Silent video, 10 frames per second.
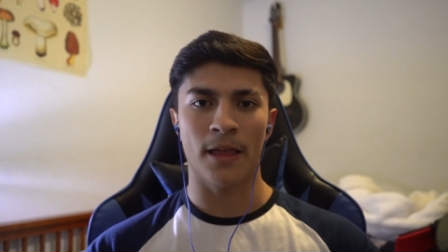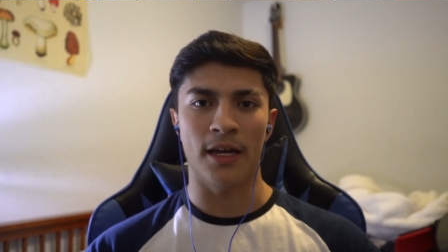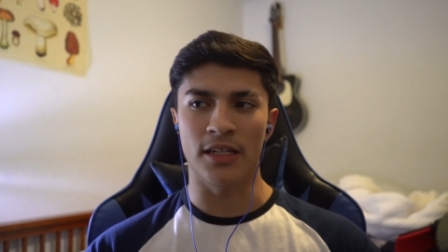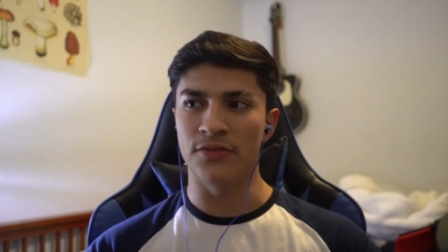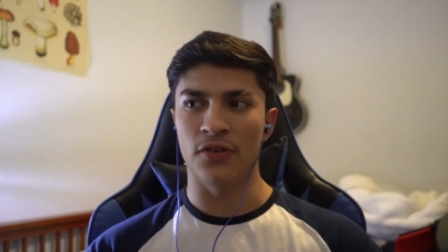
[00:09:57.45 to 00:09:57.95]

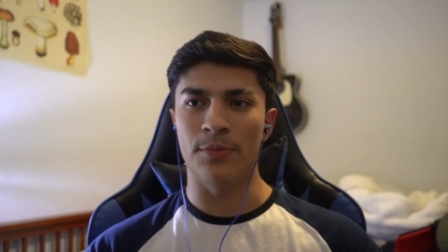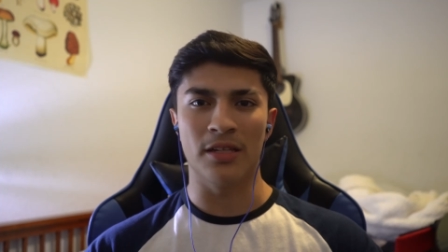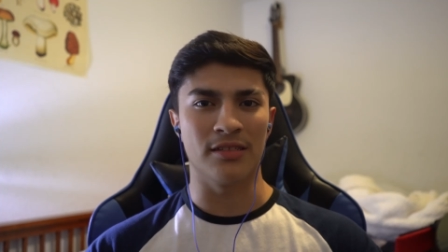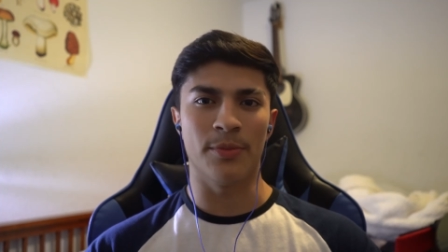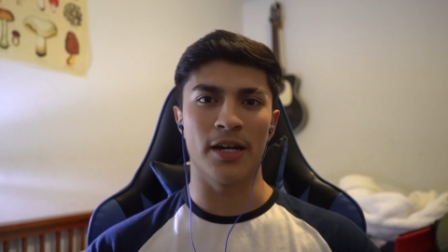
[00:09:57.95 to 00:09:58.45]
And he's framed
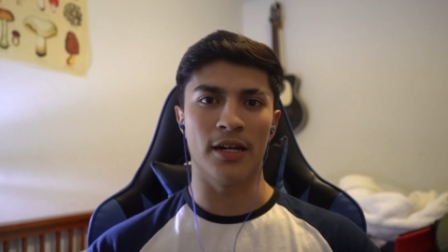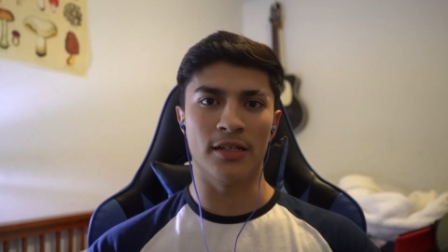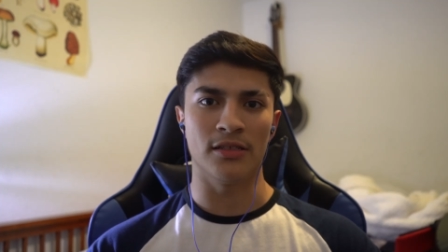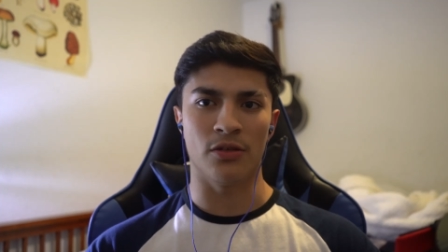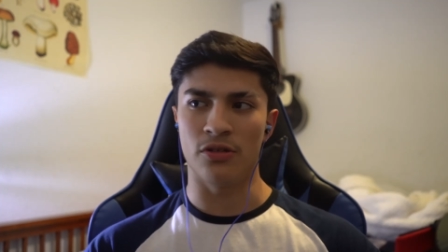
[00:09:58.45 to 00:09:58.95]
as a bad
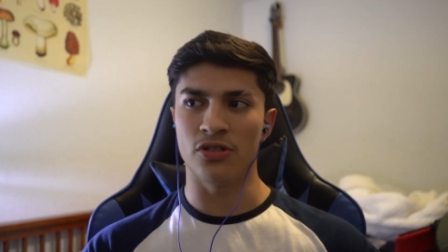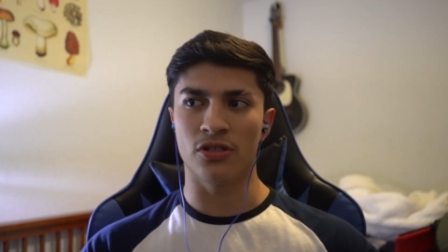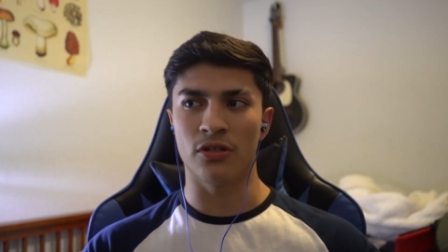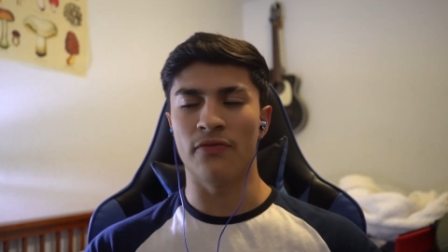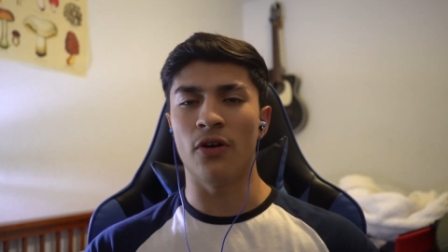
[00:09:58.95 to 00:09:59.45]
guy. So they're just
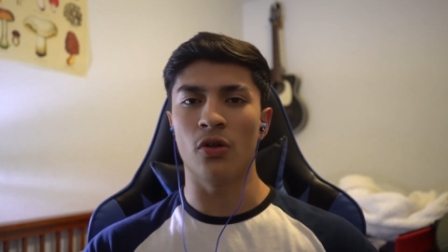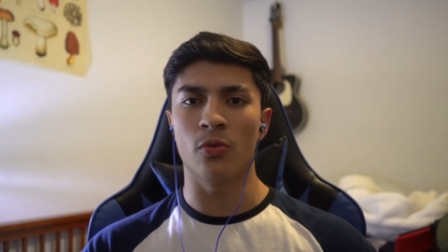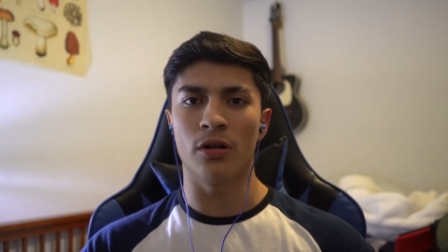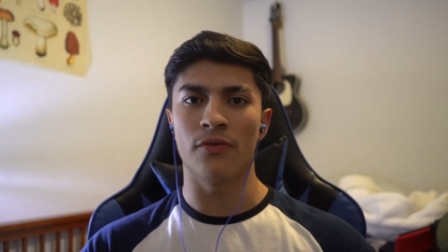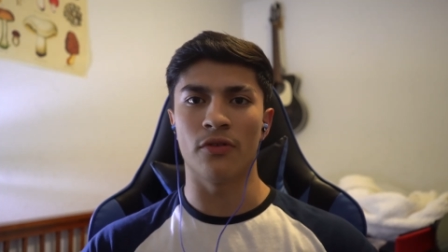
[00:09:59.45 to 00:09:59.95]
gonna follow
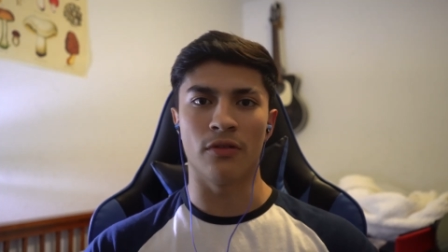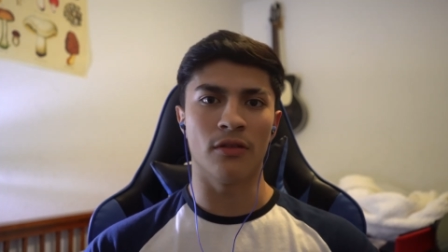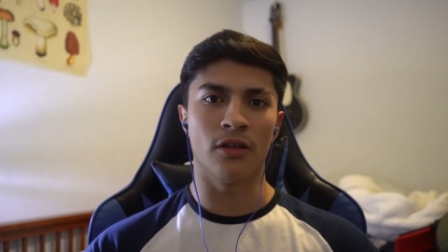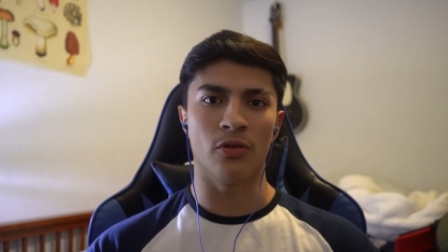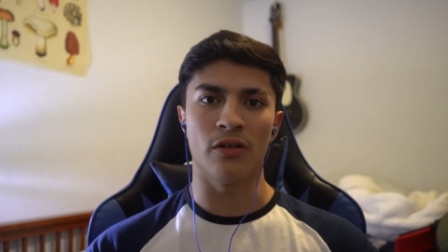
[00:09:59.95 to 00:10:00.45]
whatever
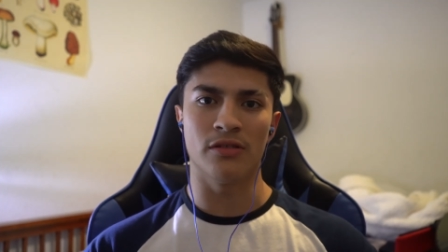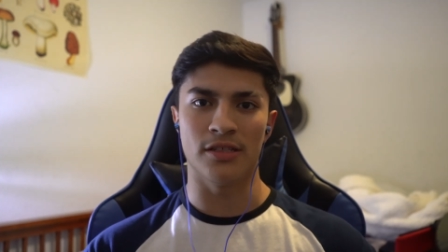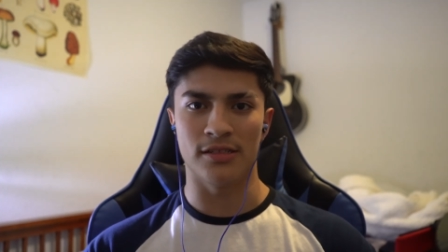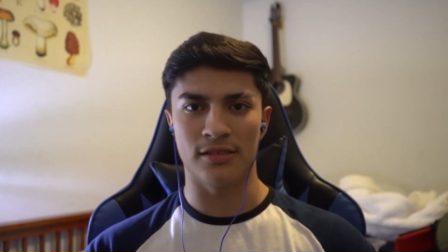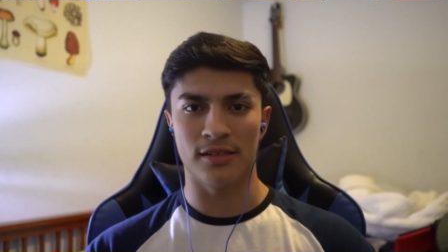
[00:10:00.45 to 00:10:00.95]
the crowd
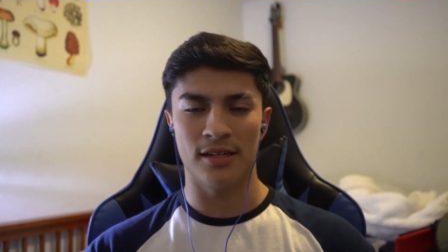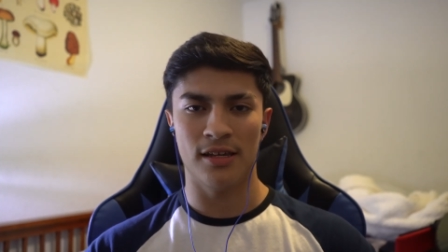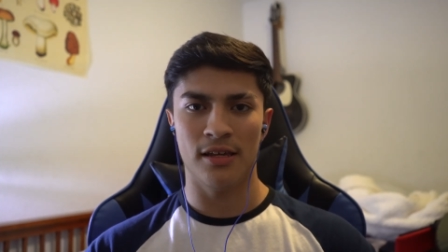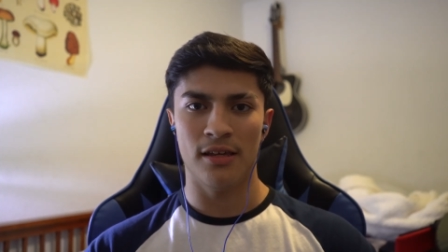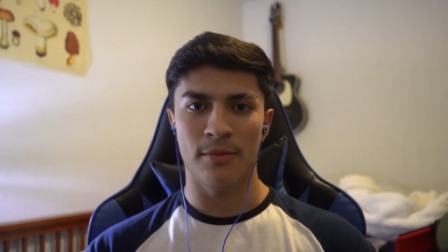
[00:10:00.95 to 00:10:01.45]
says.
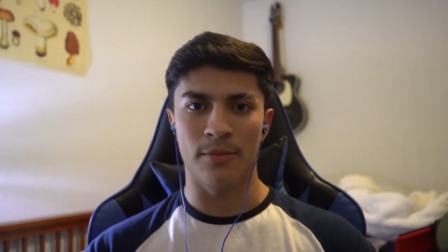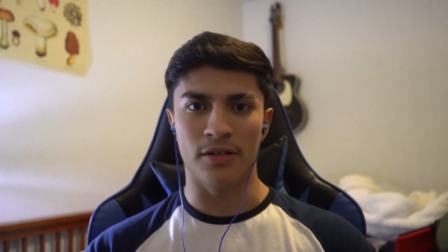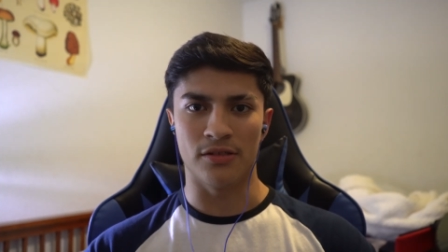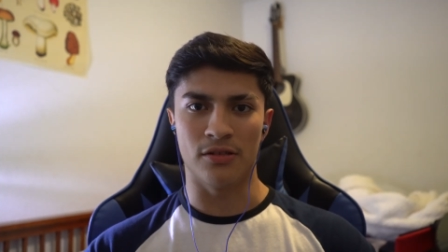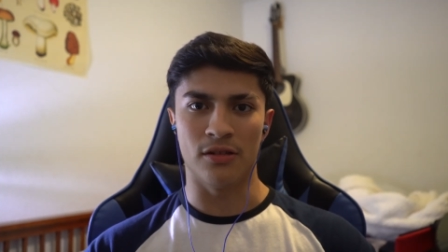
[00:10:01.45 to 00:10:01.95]

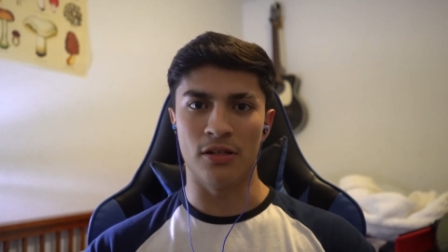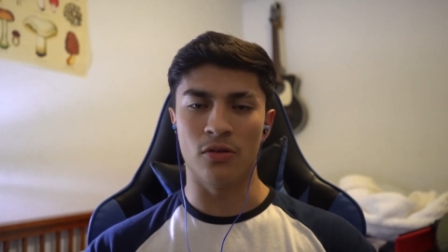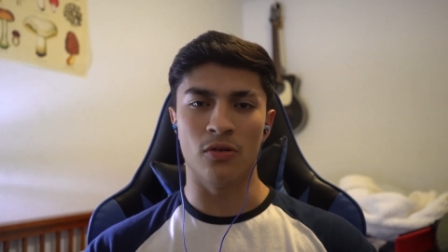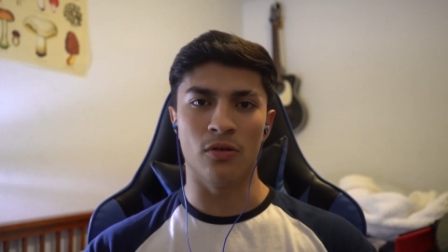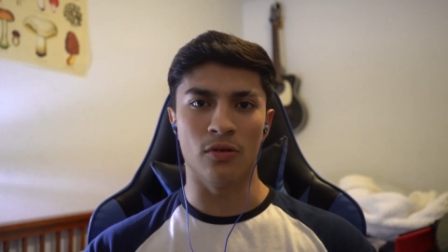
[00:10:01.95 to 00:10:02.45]
Because they're
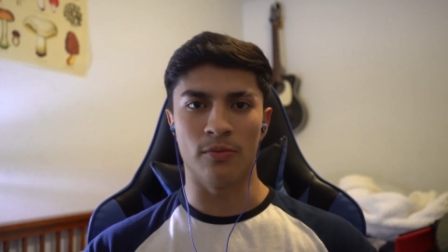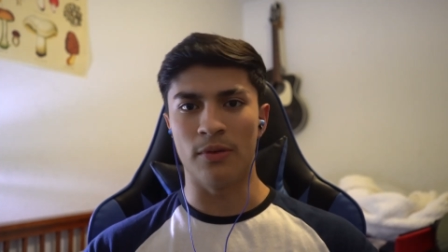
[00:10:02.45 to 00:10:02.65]
little